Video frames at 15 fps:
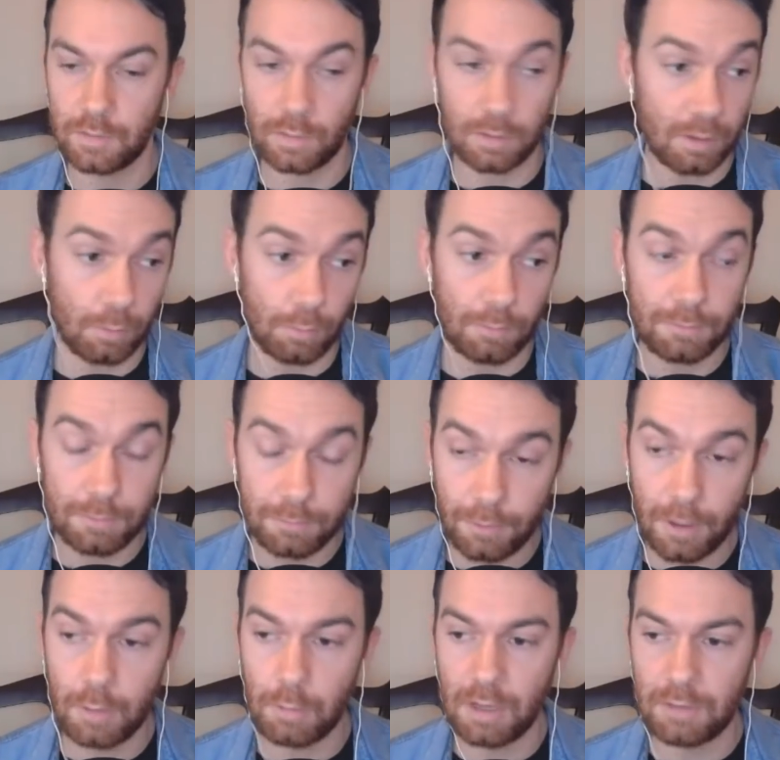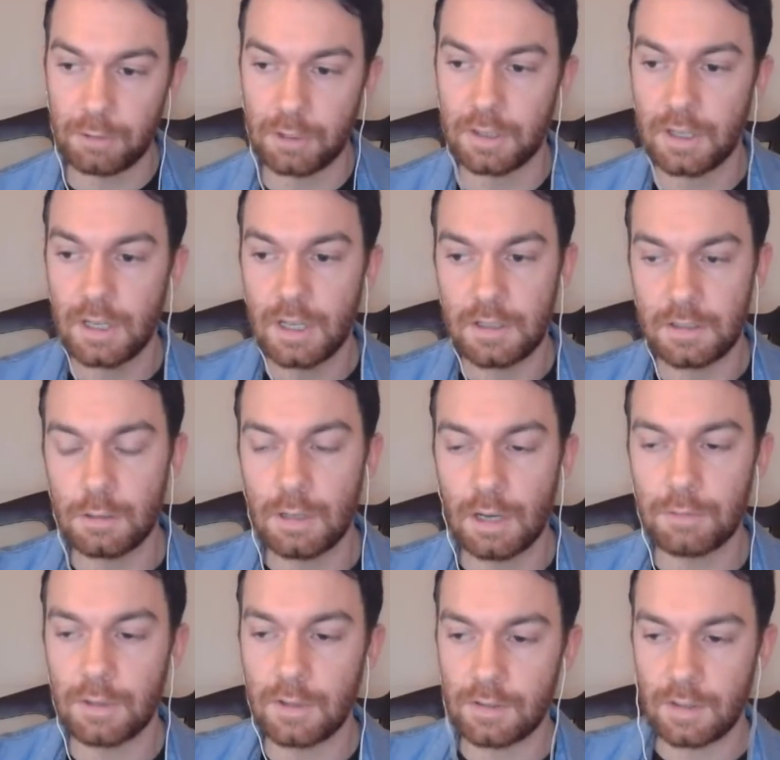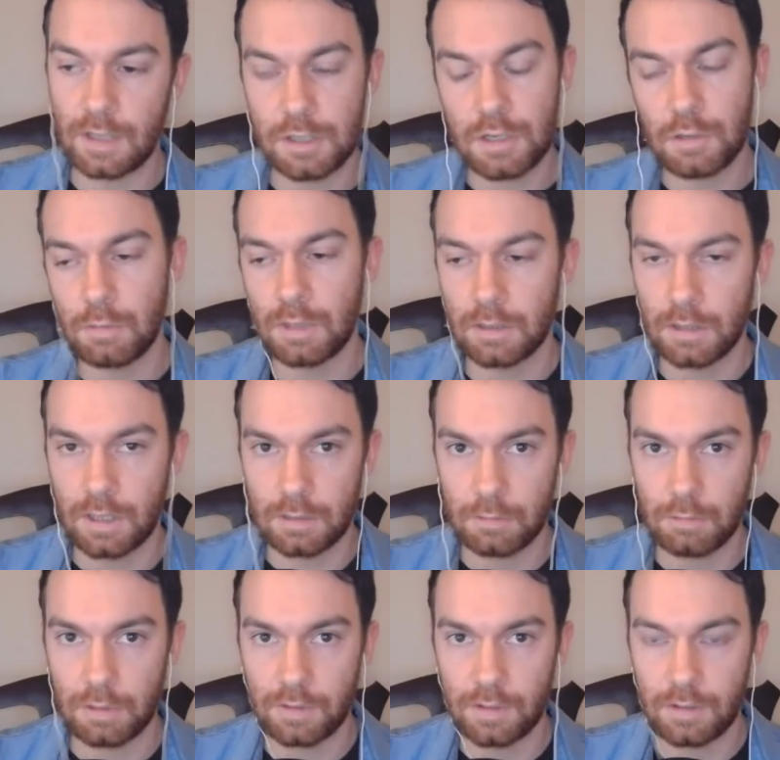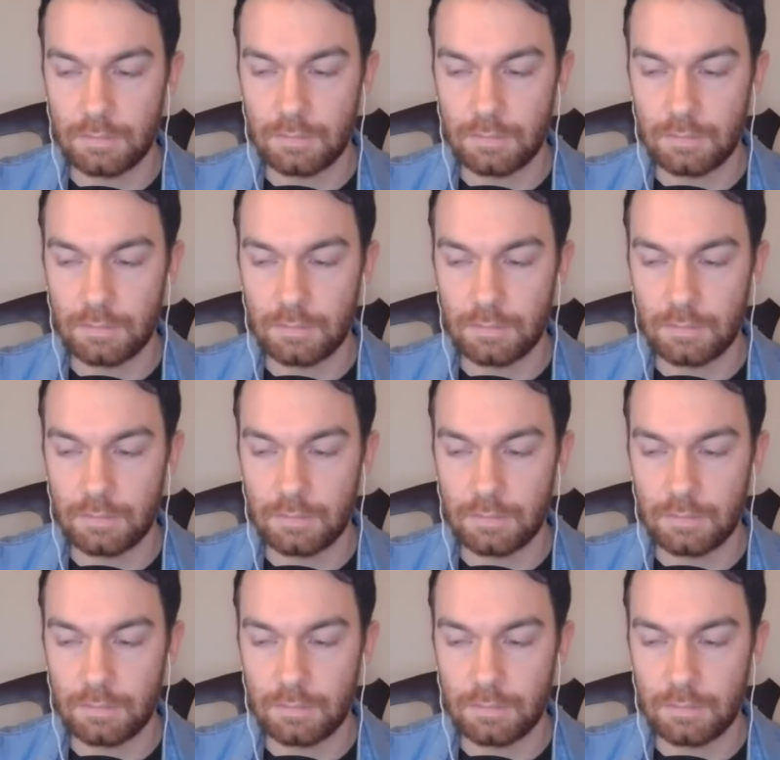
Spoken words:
So they're very well funded. Do you have this issue in Greece?